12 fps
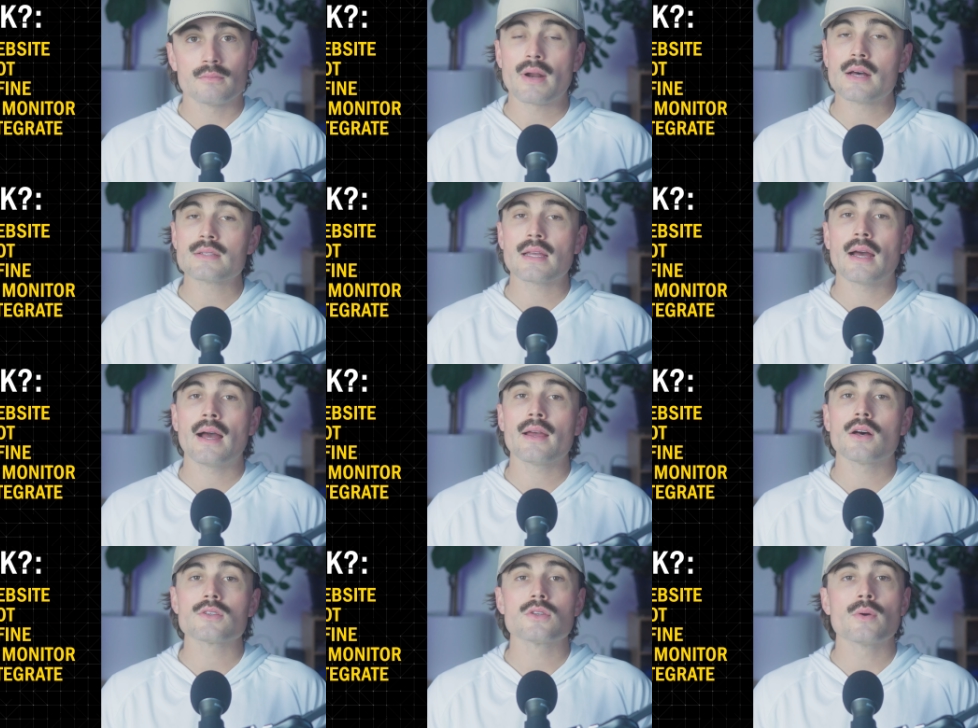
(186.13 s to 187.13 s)
Browse.ai
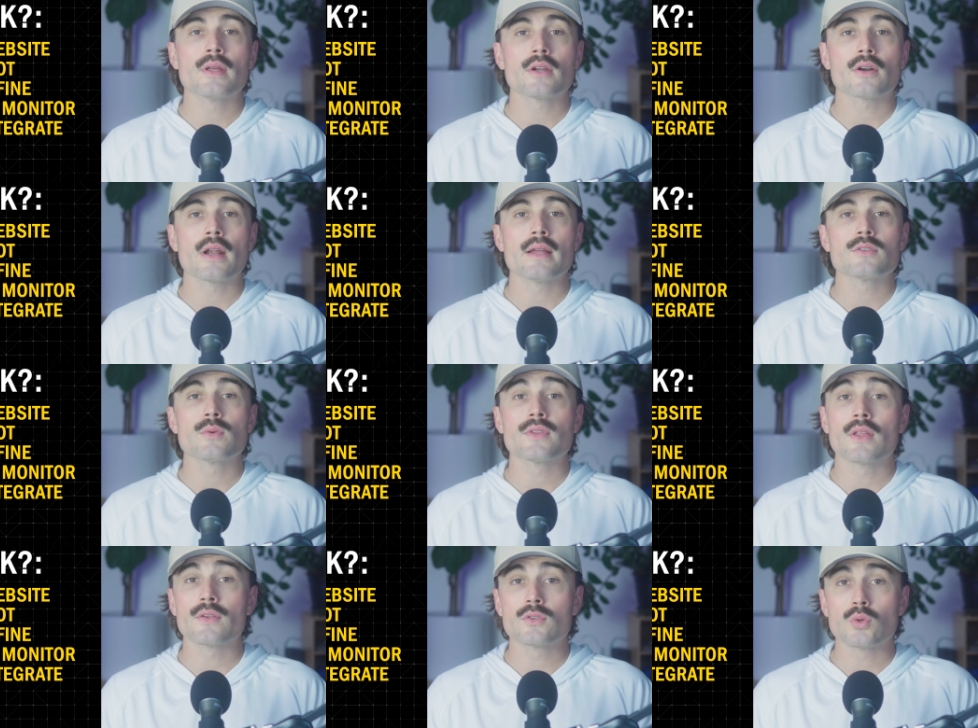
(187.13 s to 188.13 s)
also integrates with
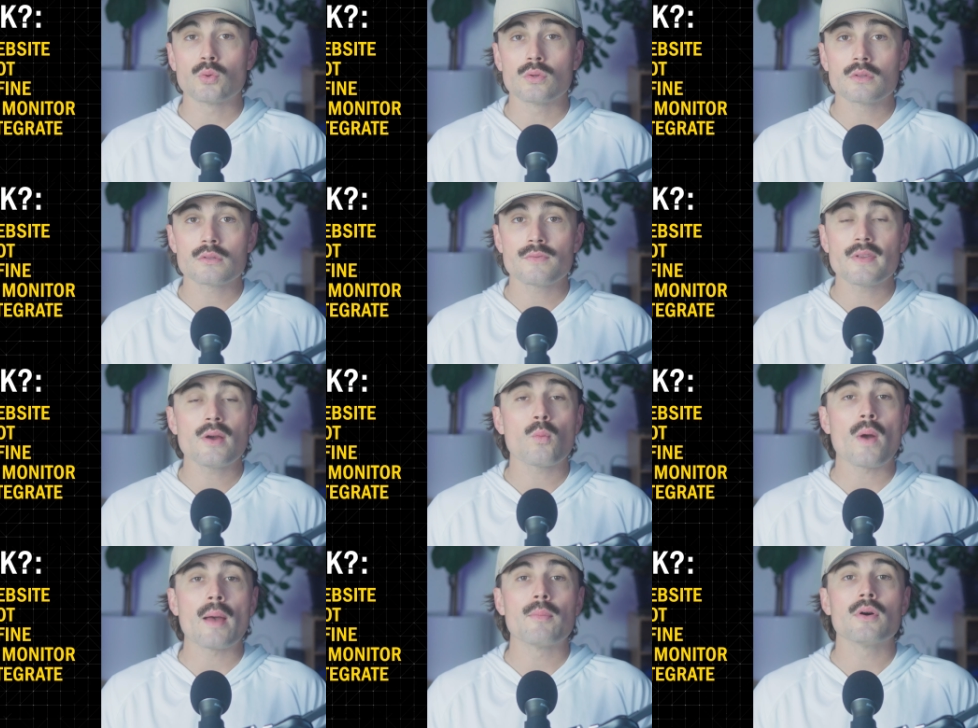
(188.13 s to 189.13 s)
other tools via
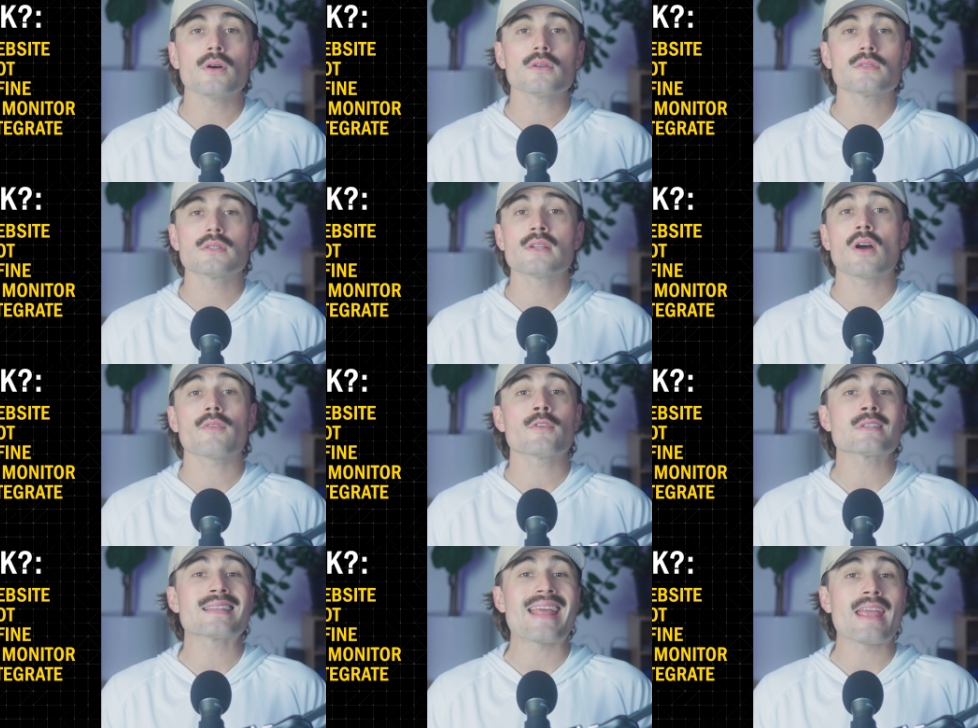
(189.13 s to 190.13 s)
webhooks and
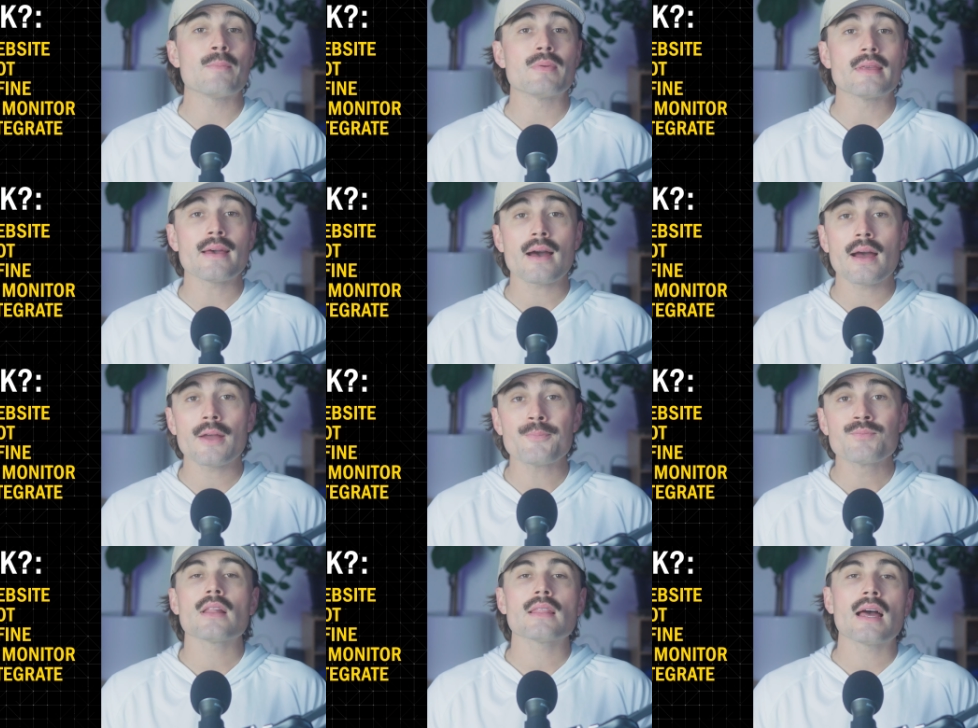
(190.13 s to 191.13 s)
offers an API
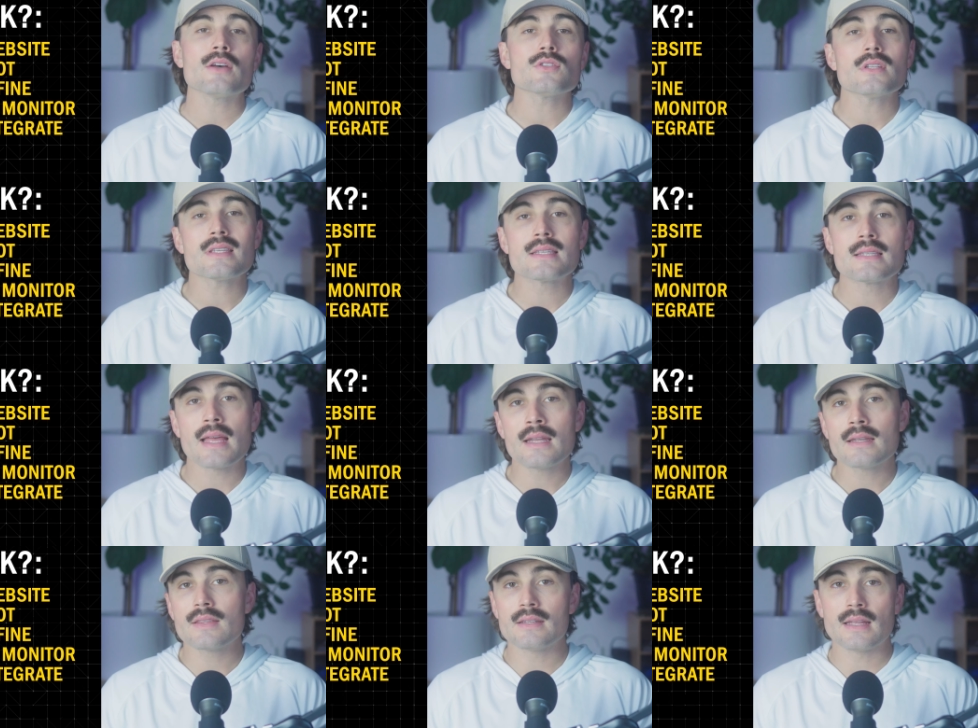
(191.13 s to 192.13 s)
that allows you to
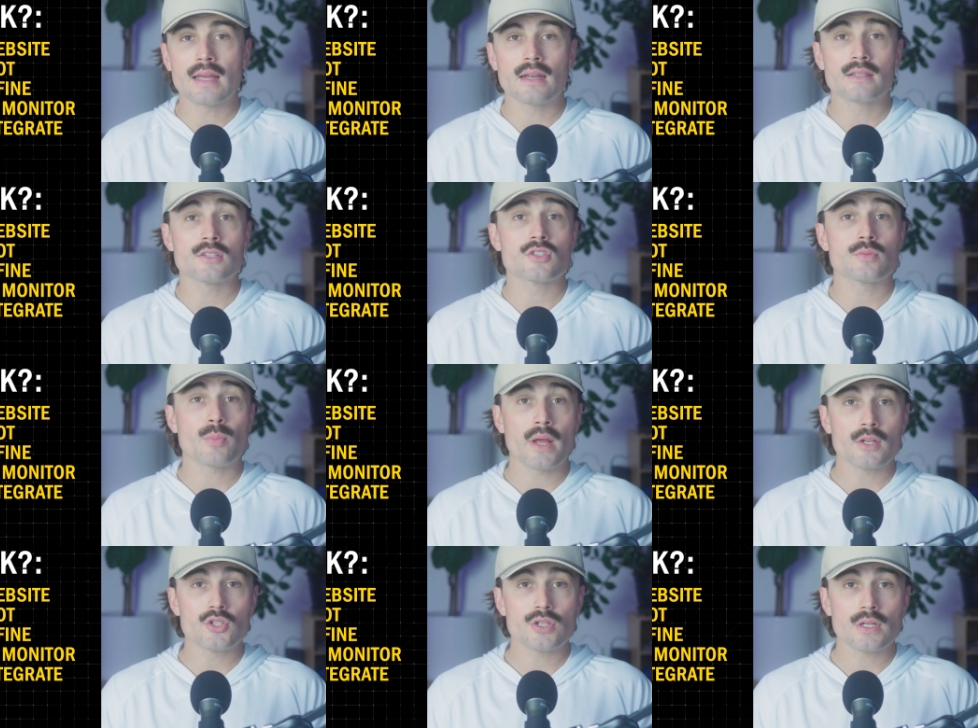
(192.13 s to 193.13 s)
send the data to
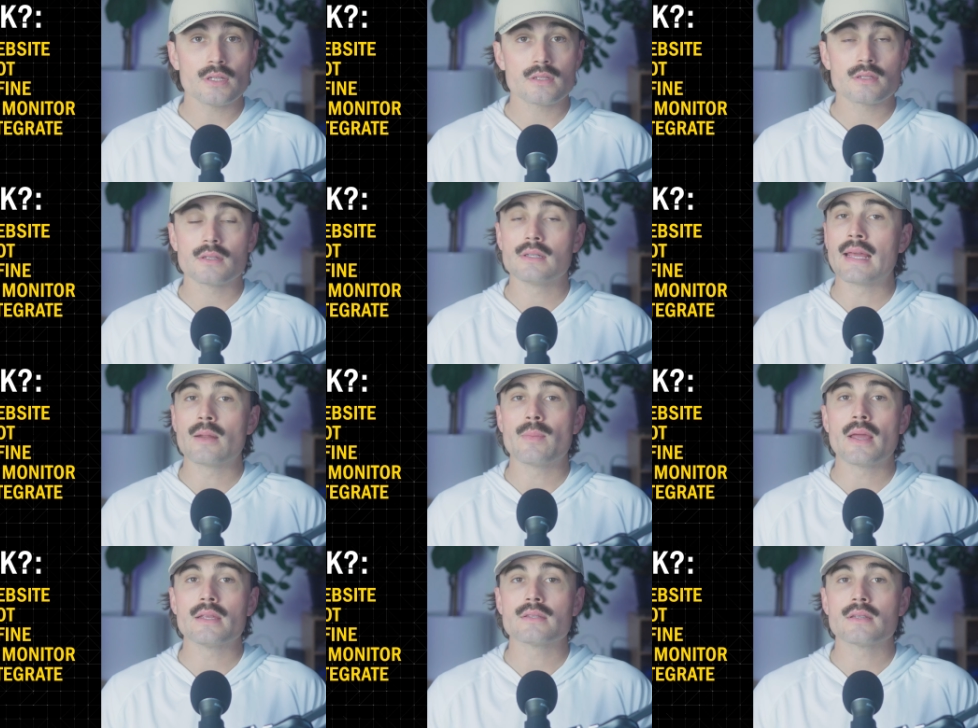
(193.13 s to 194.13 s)
spreadsheets,
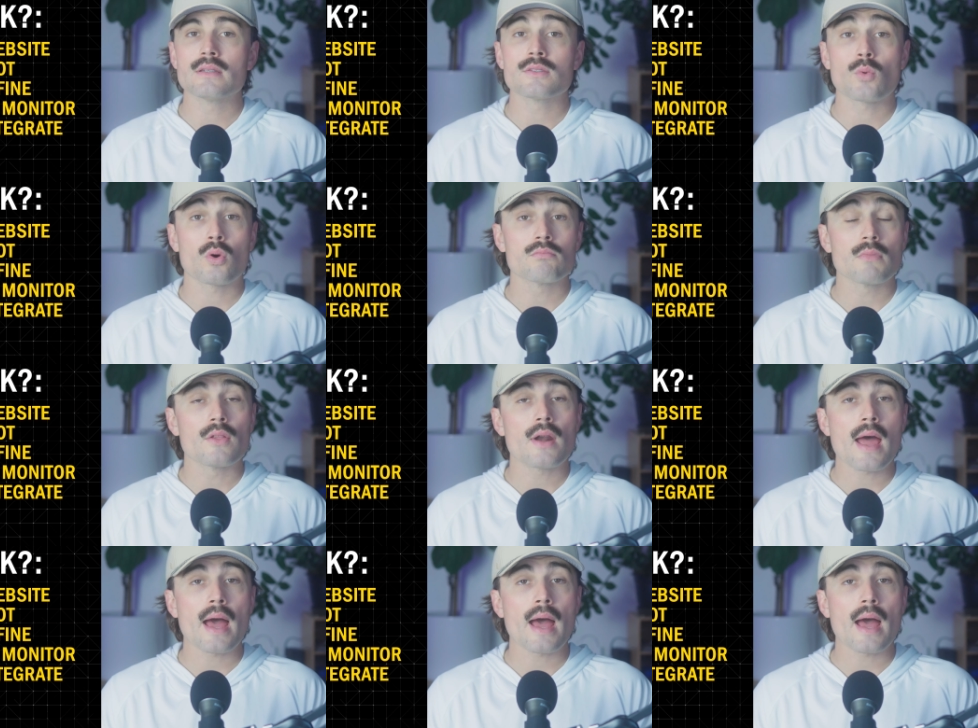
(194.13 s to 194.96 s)
databases, or other